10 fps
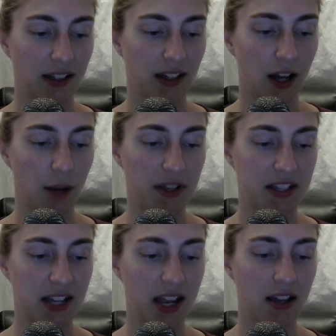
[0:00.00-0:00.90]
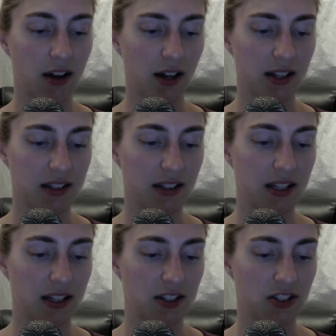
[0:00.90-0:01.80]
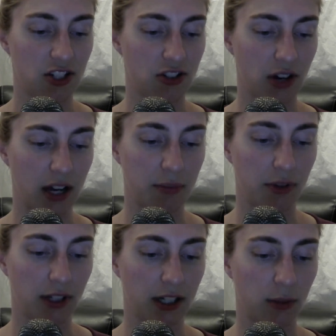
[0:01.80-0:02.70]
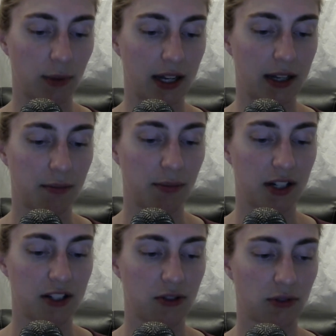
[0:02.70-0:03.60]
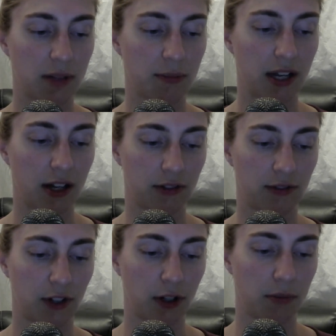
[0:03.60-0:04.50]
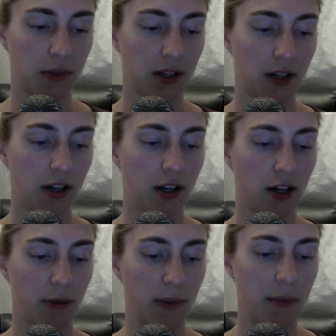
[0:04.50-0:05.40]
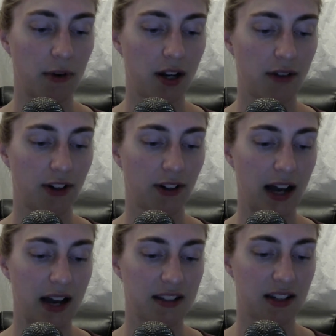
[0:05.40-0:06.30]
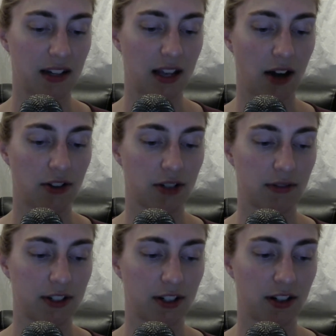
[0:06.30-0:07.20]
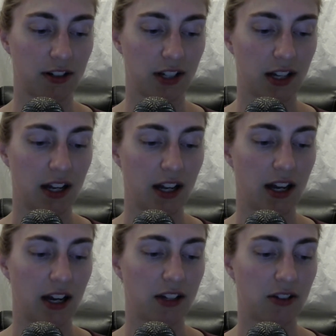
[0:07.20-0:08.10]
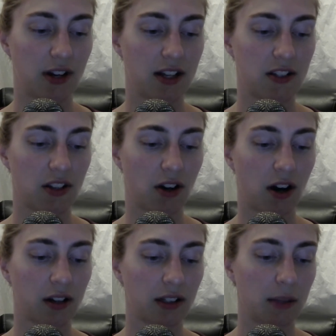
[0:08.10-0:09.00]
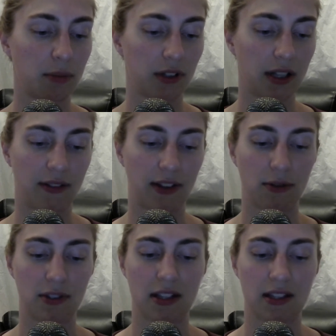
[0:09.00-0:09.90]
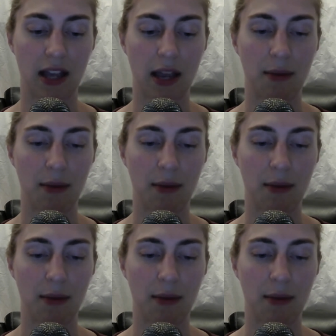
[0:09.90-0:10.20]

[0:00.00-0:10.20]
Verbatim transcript: A mistake, honestly, she tried pulling away, but his grip held firm. Her memory of their last encounter returned, and Grace could hardly believe he was the same